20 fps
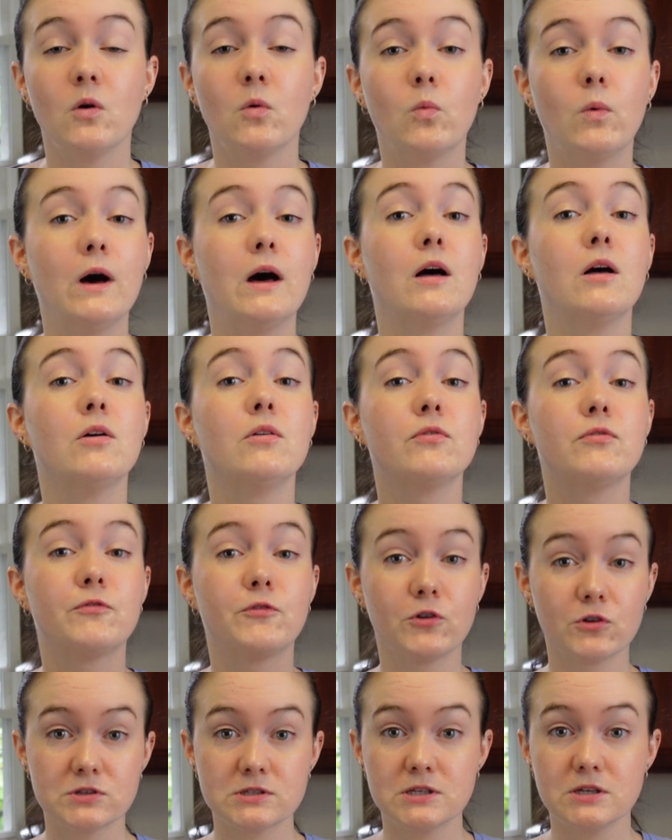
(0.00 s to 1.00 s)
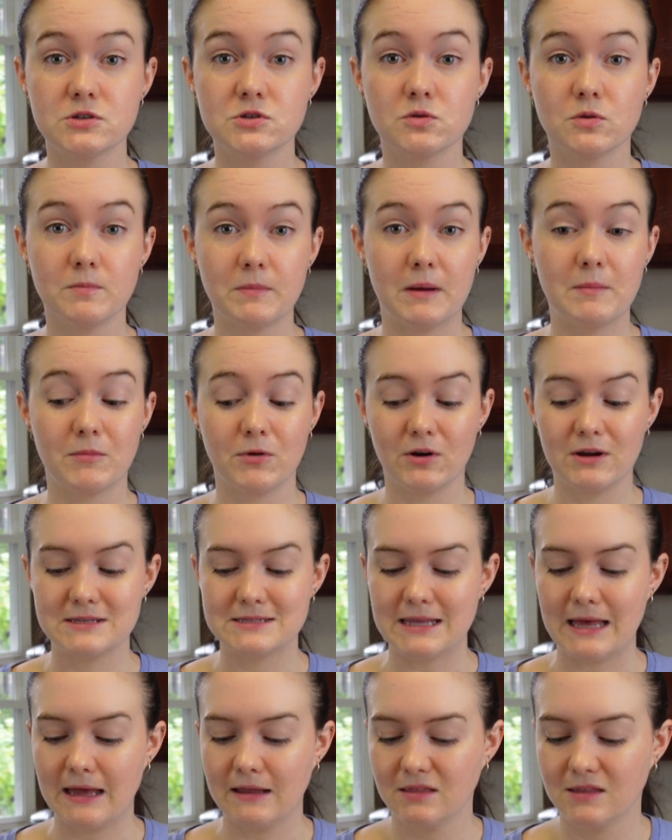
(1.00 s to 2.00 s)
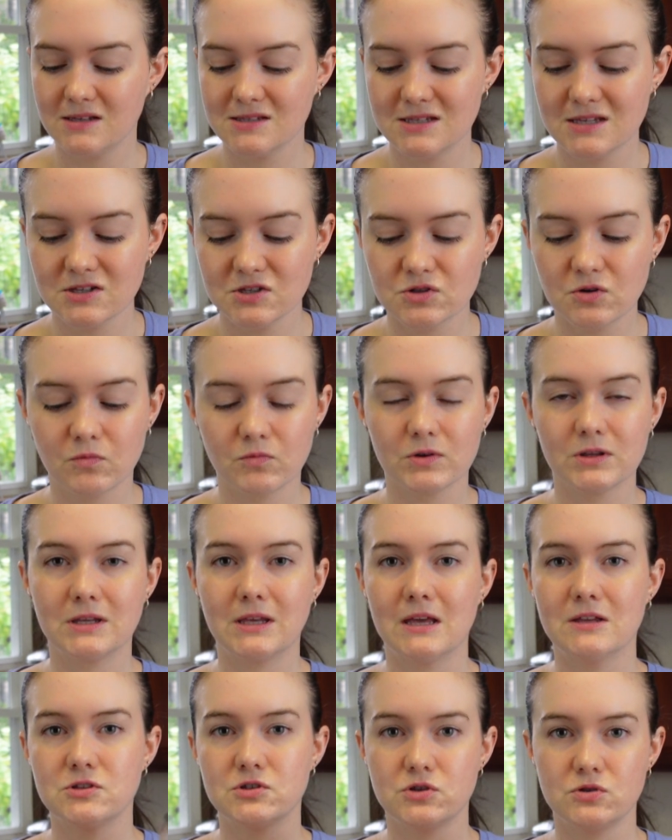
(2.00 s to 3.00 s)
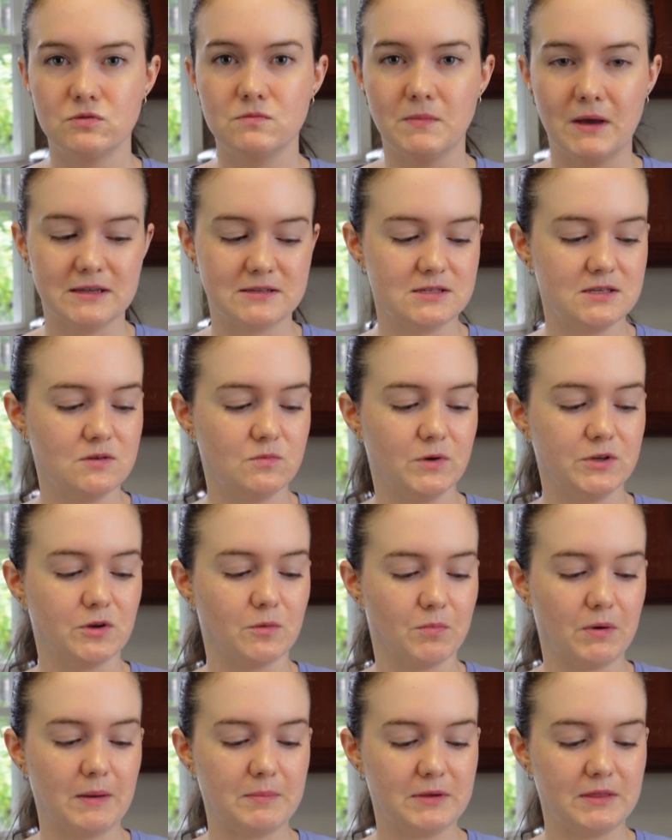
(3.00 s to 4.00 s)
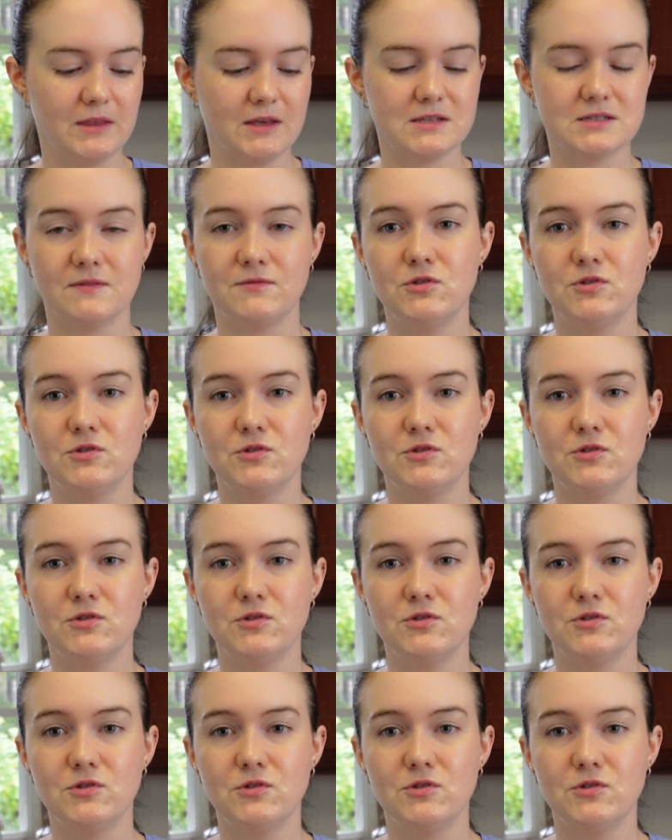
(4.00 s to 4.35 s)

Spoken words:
Well, first thing to remember is that these things don't really get too messy when you're prepping things.